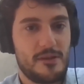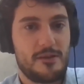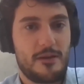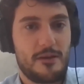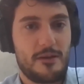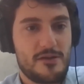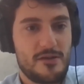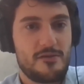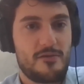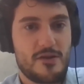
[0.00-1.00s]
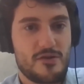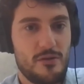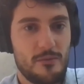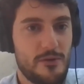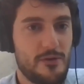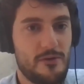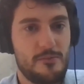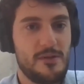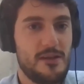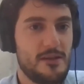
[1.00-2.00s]
graduation threshold were to
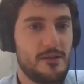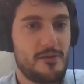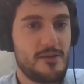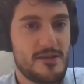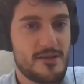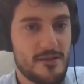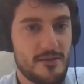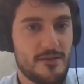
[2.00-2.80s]
be increased